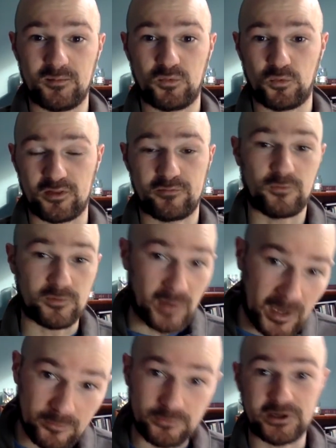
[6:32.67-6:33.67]
with
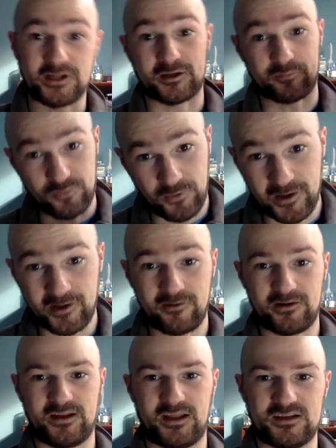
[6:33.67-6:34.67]
Bible reading and
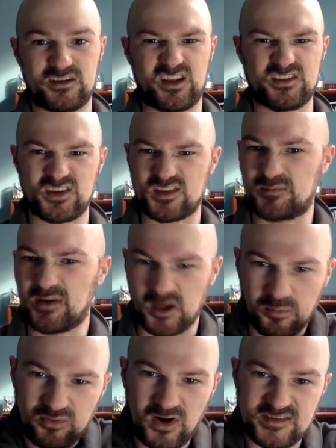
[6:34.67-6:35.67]
prayer and just being a
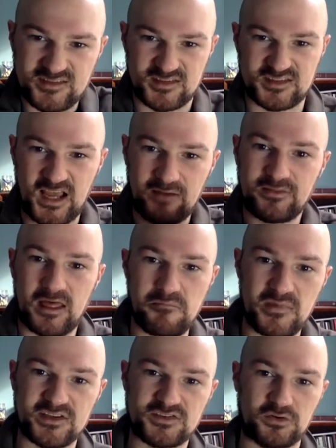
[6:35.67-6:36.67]
presence, having that
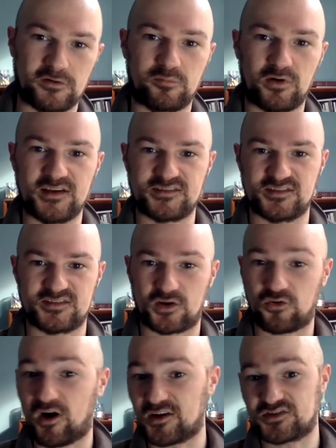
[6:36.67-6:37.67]
ministry of presence
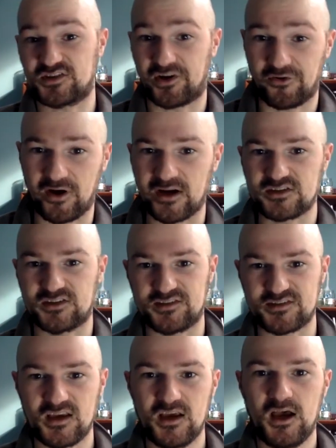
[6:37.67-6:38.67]
across
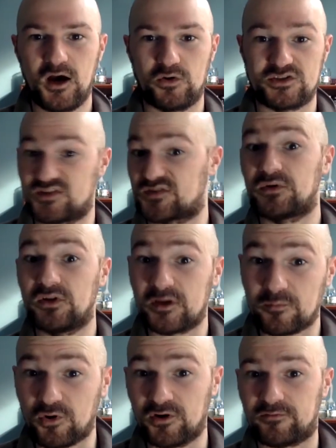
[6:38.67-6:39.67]
generations, which is really
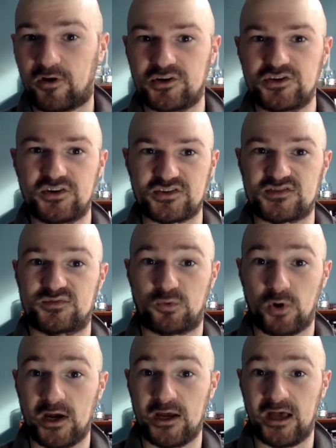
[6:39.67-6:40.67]
important for our church because we're
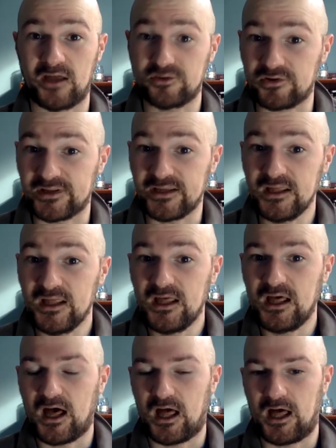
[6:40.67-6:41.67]
quite elderly.
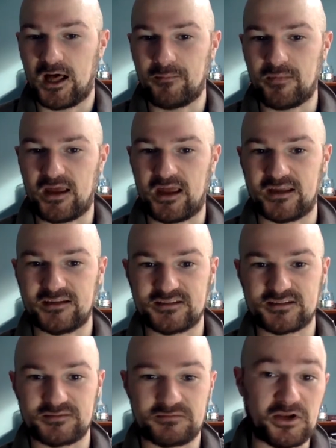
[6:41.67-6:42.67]
And,
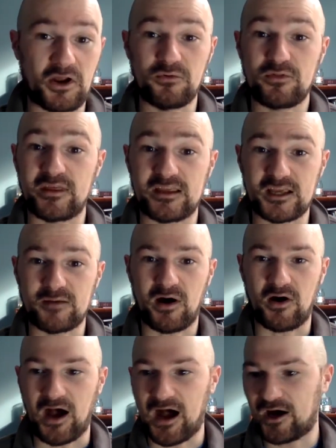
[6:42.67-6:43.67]
you know, thinking
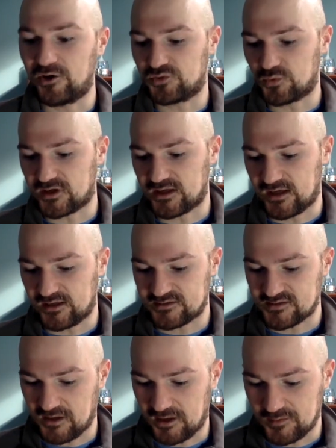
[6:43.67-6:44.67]
about how do we get
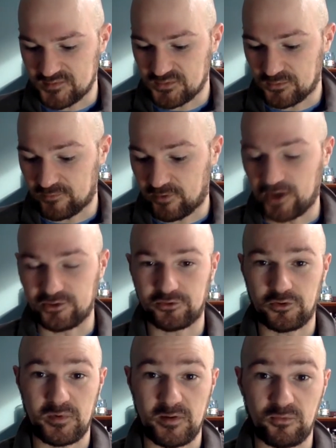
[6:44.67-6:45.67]
sort of our
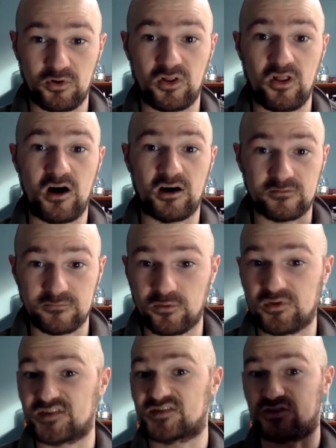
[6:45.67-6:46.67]
elderly people along for
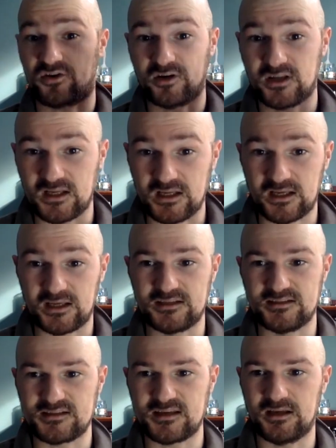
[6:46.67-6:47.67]
this journey and,